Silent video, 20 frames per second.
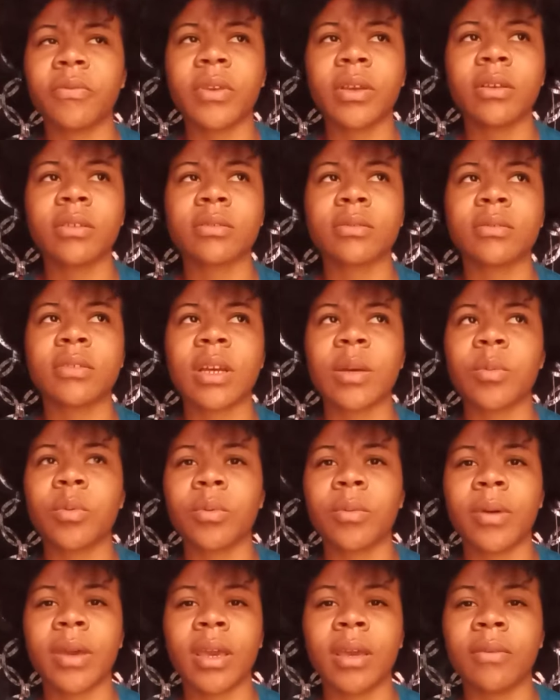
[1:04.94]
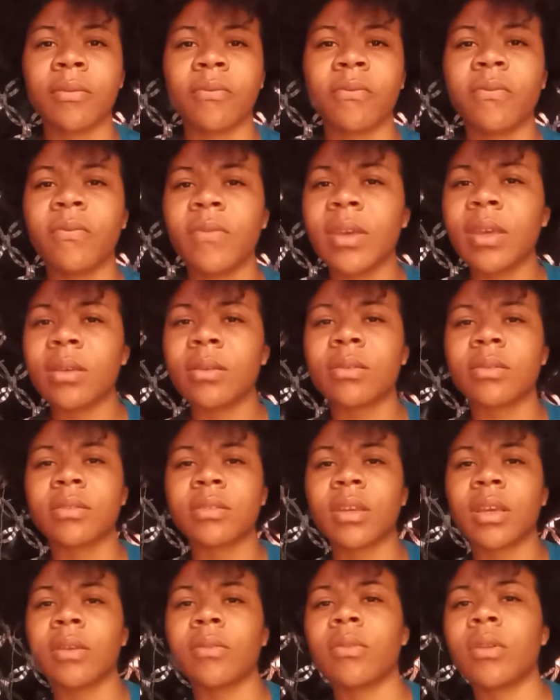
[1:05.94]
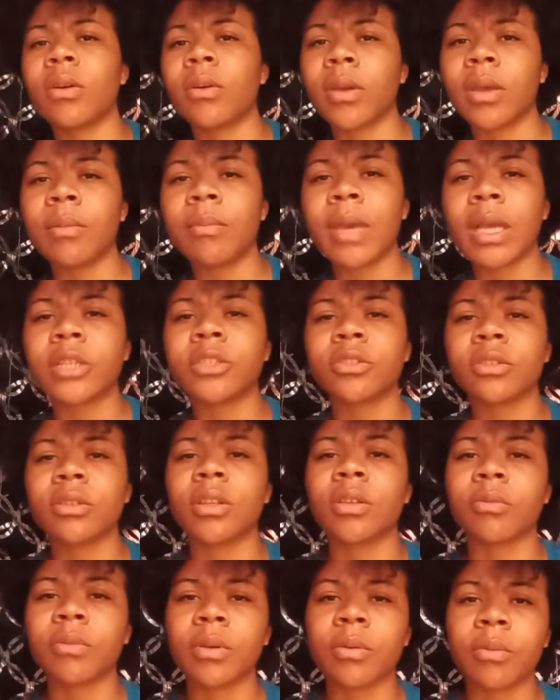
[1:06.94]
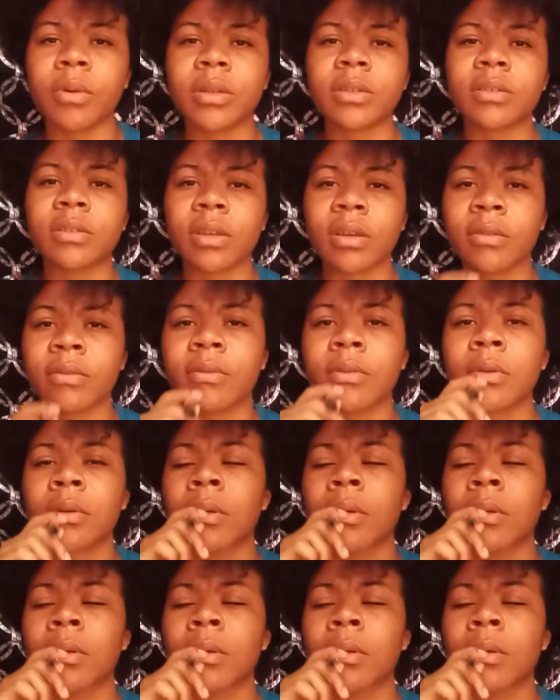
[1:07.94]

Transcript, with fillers: feel some type of way and feel safe. No, he made sure that we were safe.